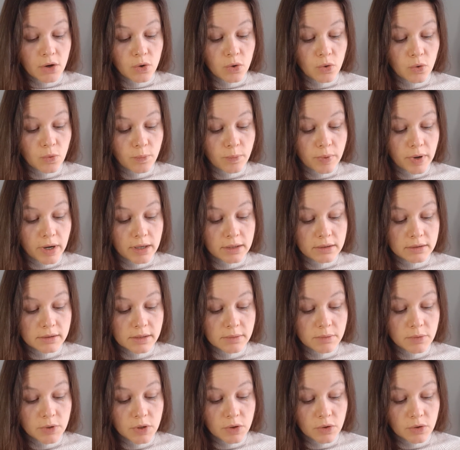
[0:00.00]
who partly
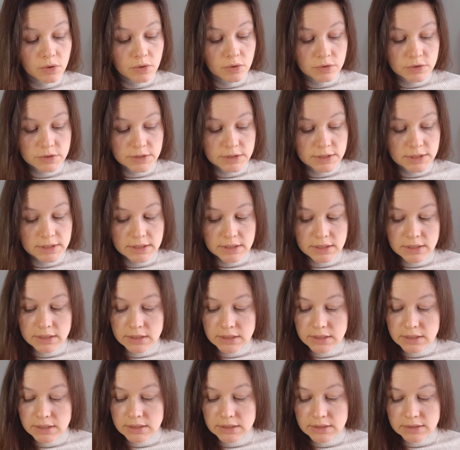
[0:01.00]
because
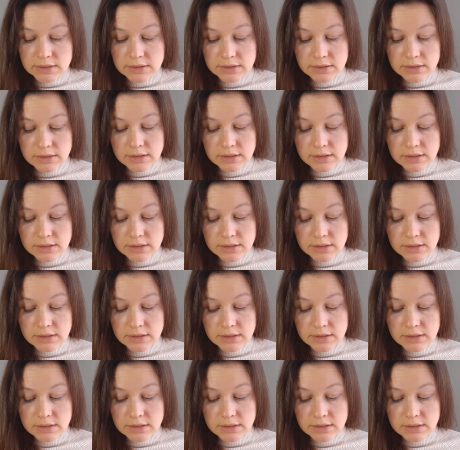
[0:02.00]
he is